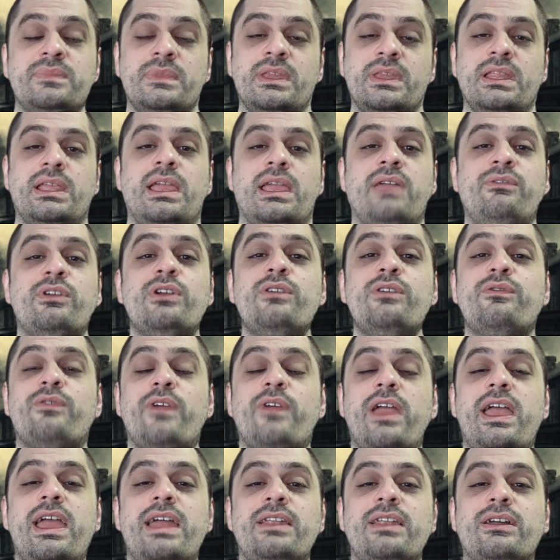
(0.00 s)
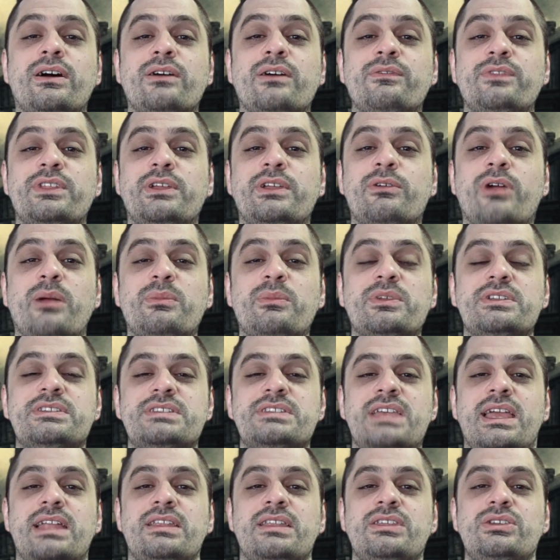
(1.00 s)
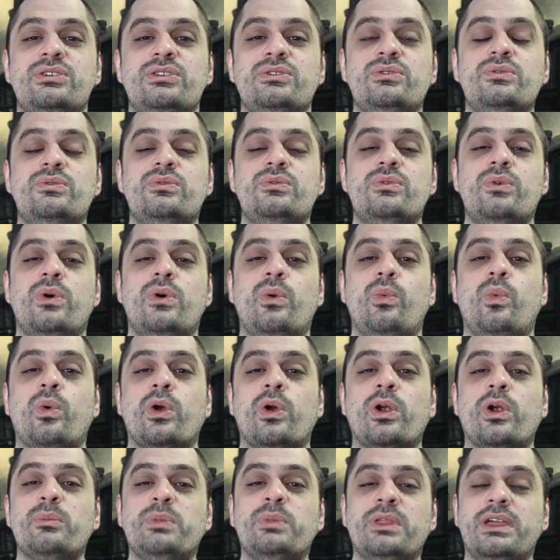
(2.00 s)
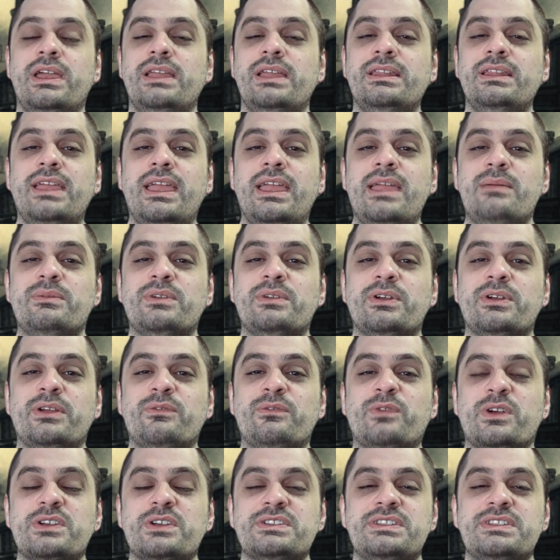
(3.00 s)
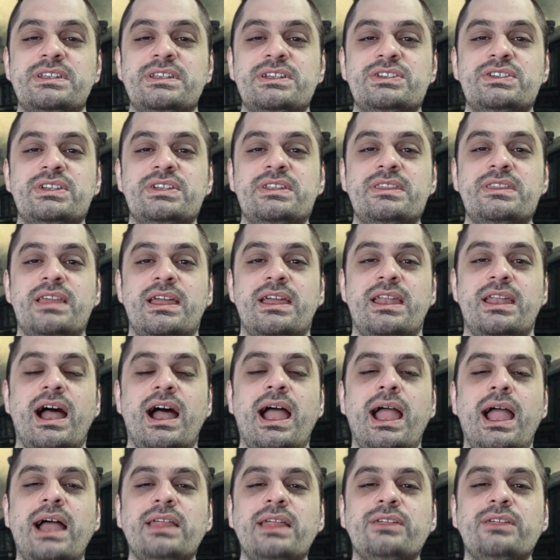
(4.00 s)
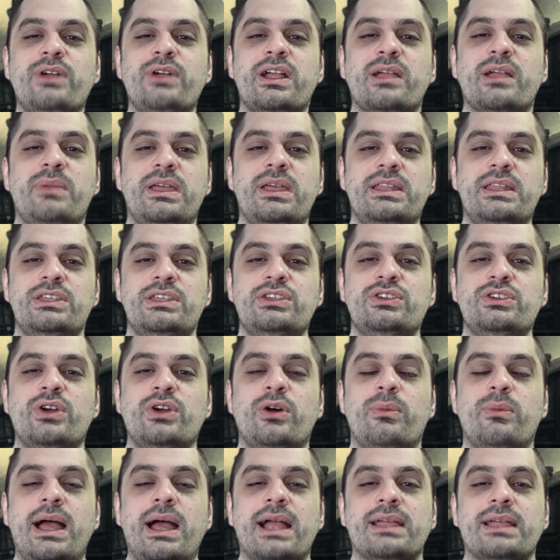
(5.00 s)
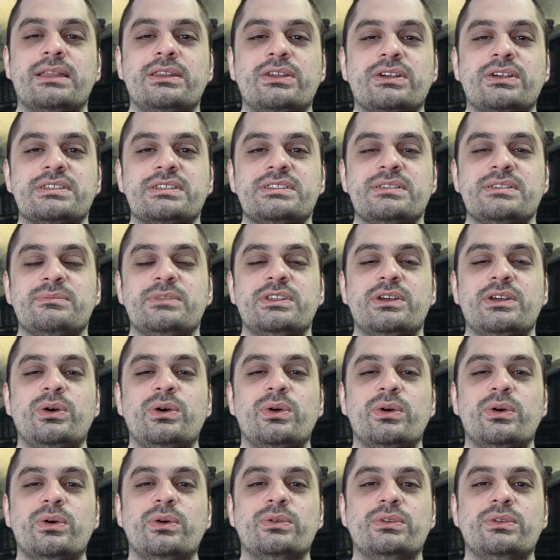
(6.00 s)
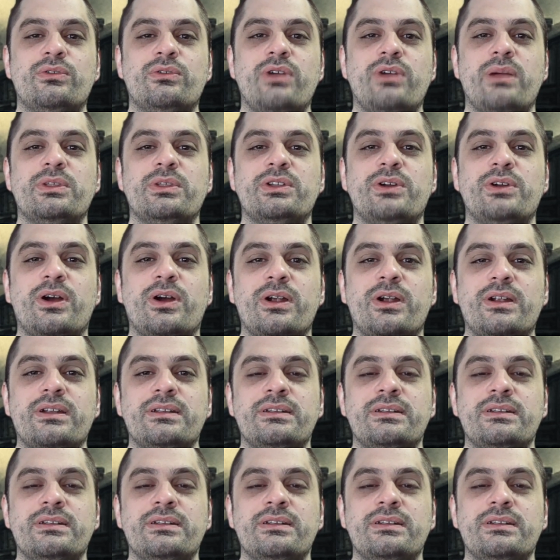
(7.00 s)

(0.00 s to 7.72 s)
If you're a fan of the Gremlins and you weren't playing the game during first edition, then I highly recommend that you go back and look at some of the old Gremlin art.